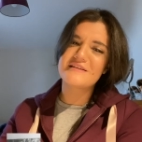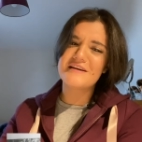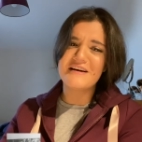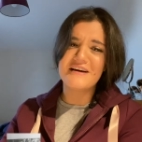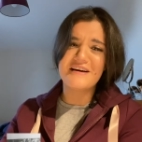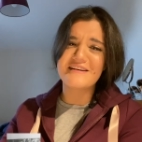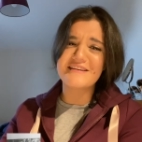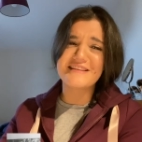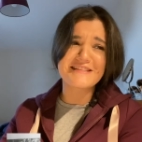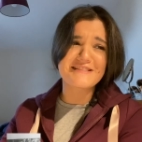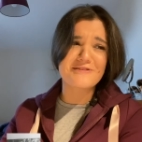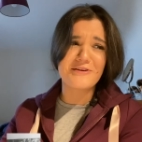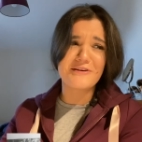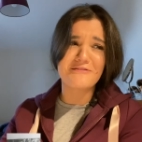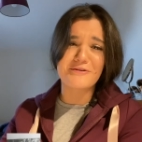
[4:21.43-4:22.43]
that's
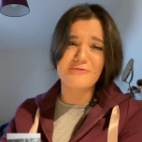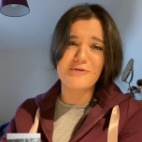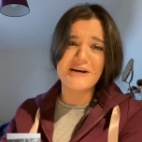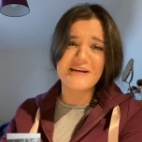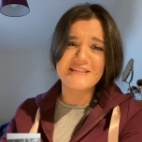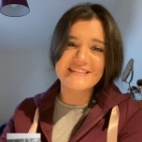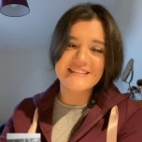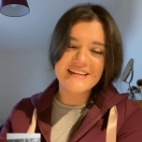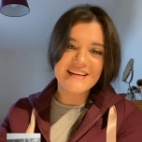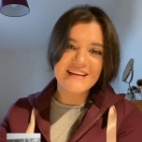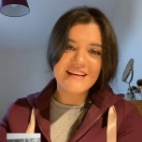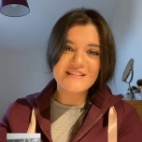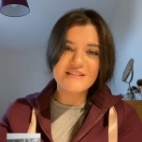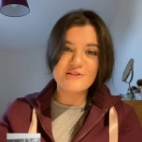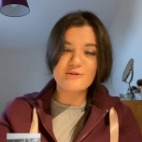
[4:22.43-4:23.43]
not even a word,
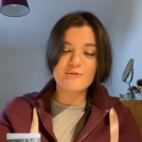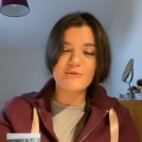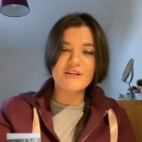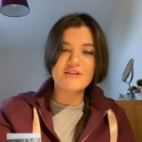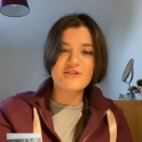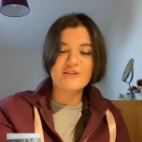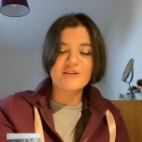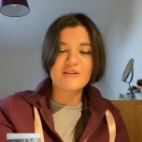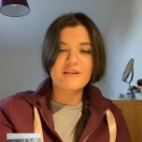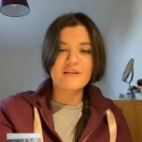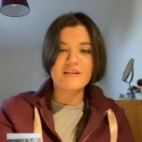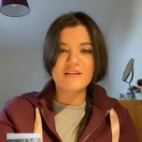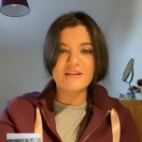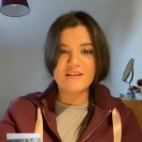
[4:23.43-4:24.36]
situation.